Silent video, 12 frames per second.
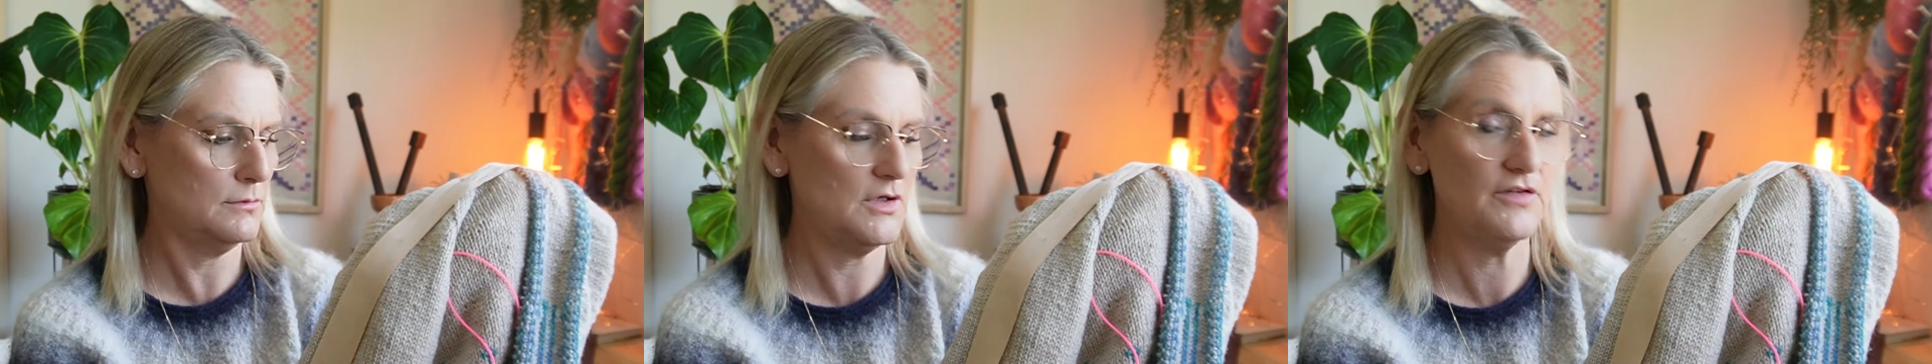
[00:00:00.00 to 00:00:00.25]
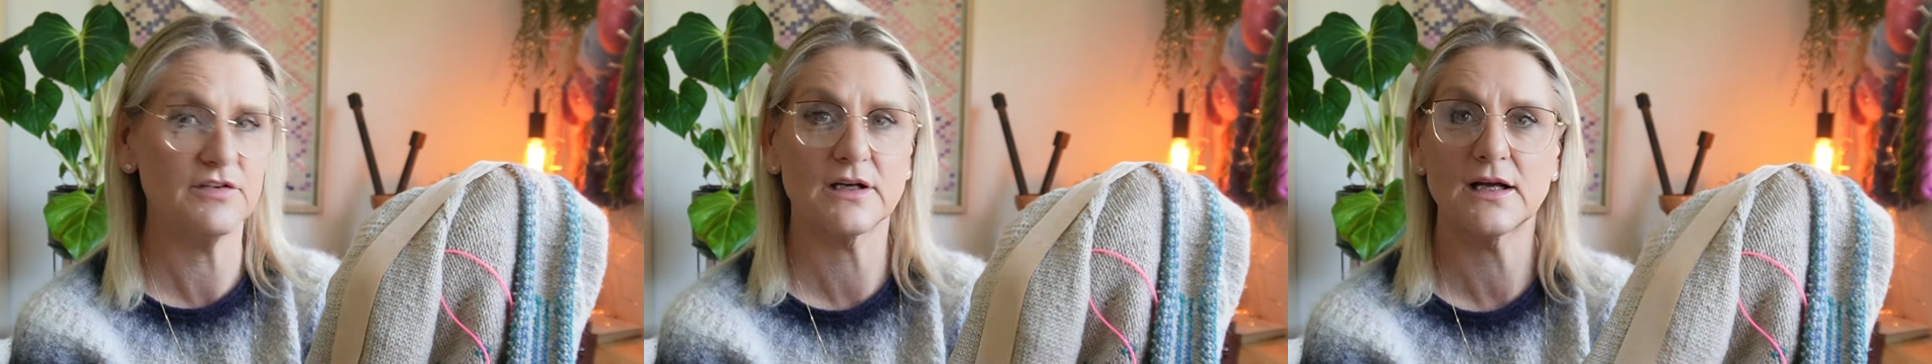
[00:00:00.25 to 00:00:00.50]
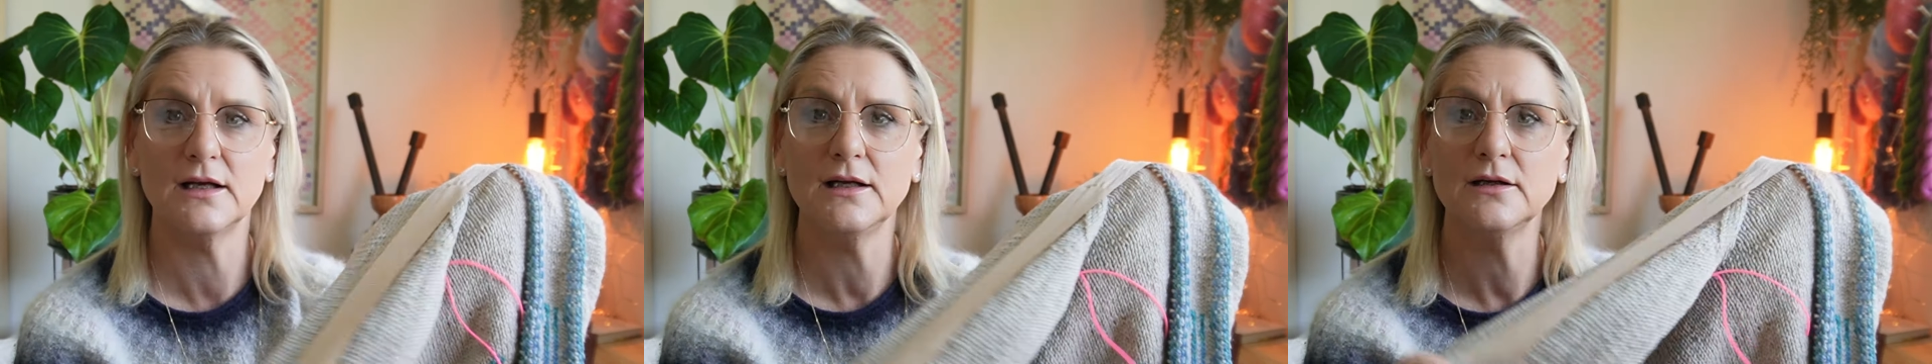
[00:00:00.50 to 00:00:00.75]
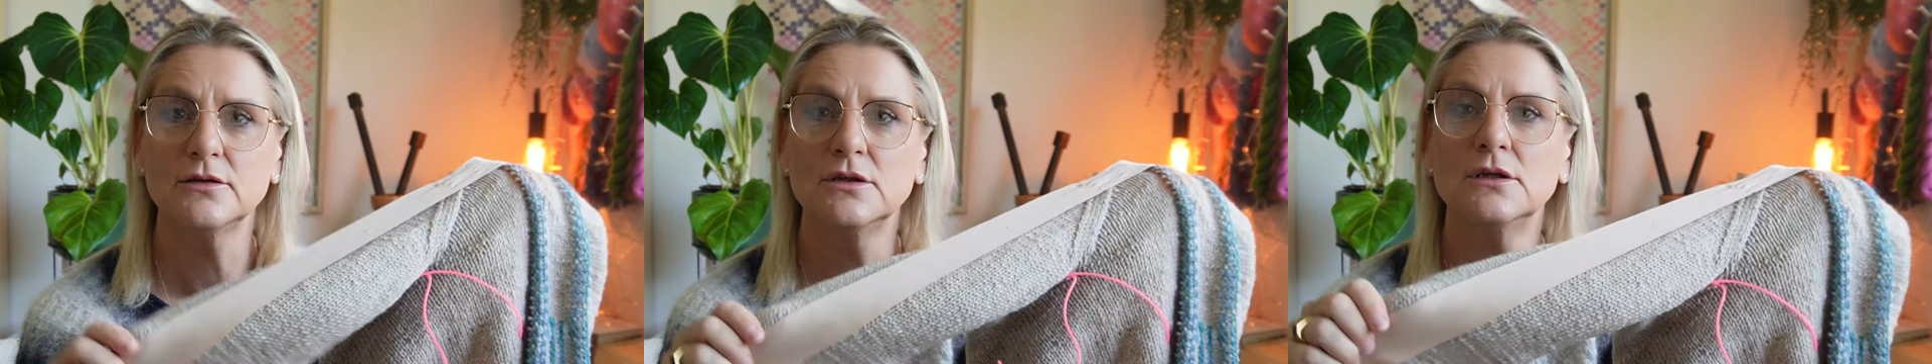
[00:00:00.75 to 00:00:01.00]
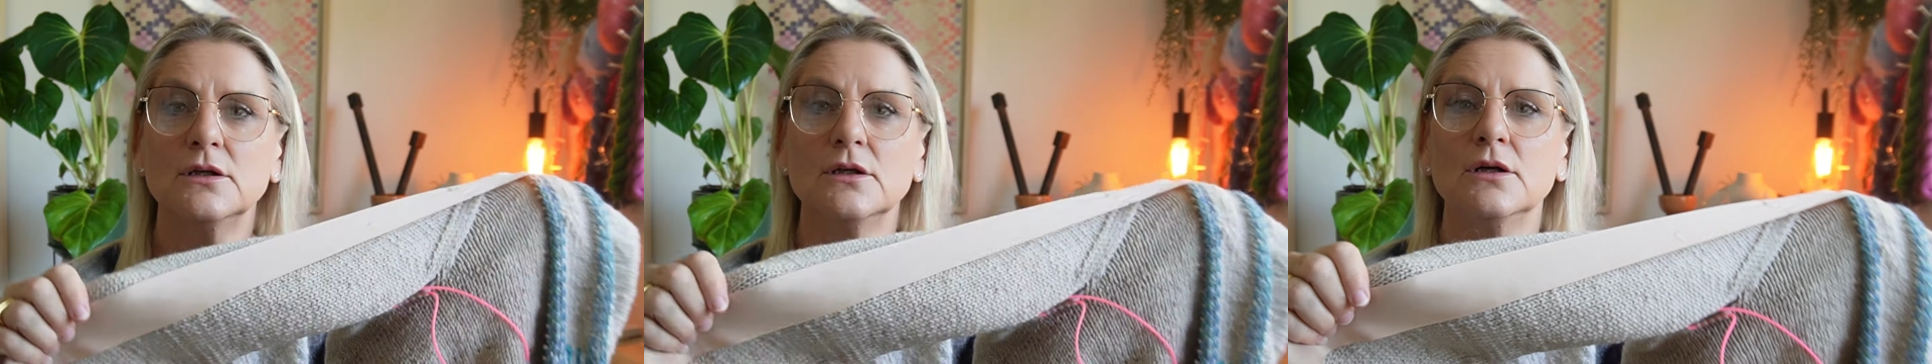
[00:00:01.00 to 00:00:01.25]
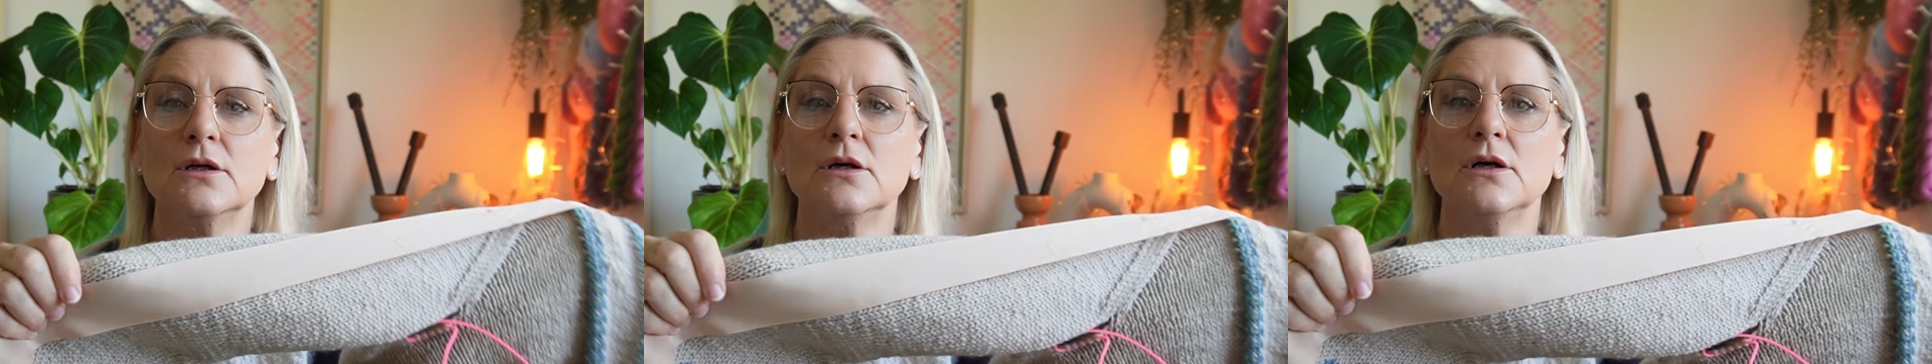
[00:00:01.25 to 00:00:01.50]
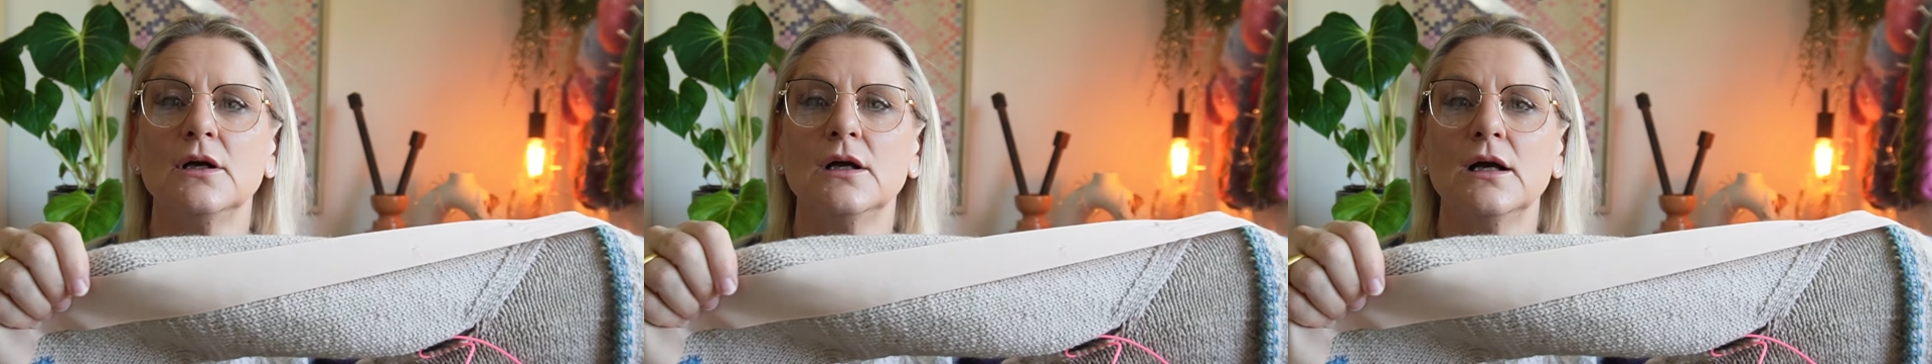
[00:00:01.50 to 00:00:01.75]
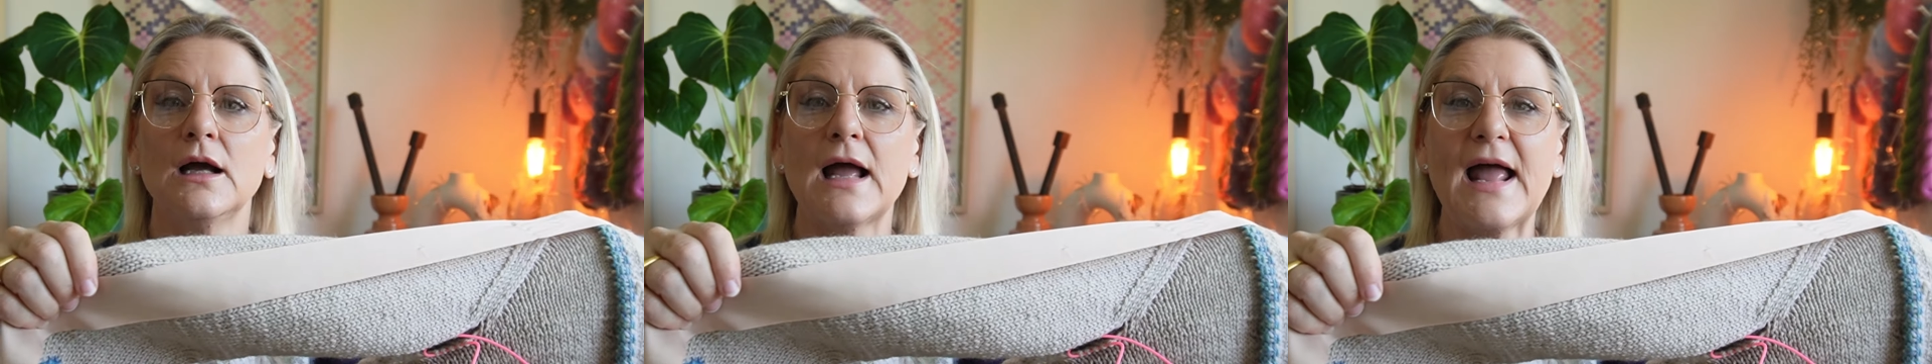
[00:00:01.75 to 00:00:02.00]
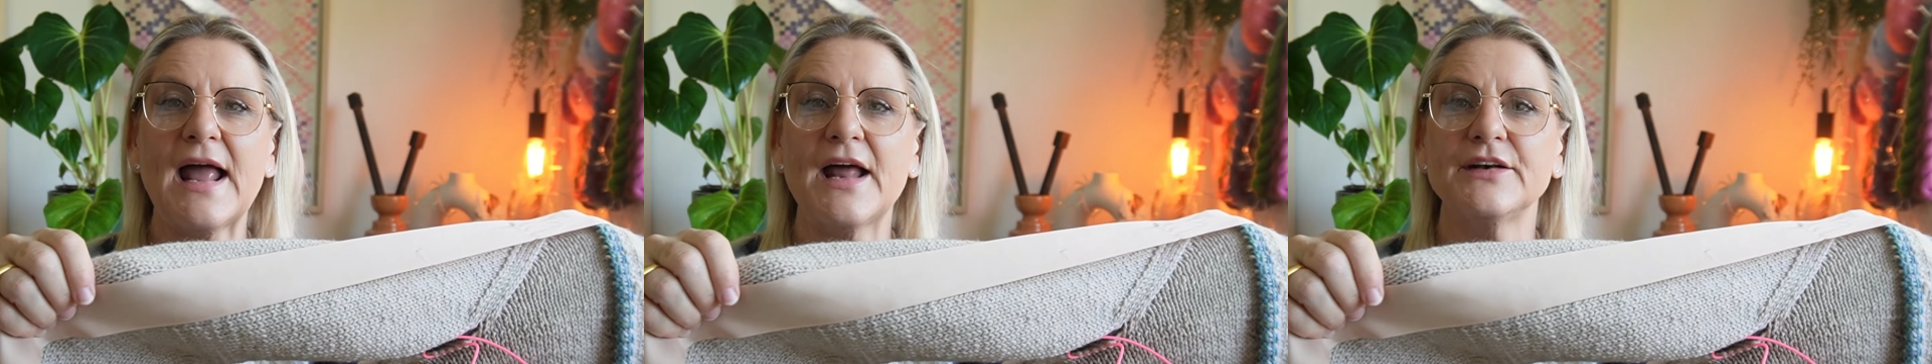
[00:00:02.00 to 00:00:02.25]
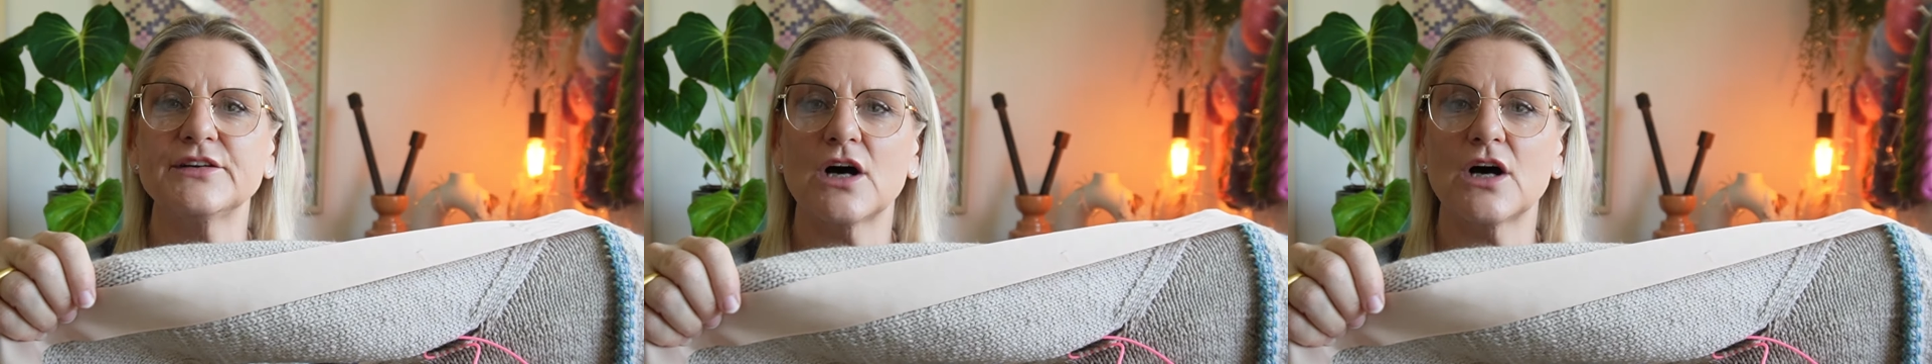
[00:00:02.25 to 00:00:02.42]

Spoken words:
Perfect colour. And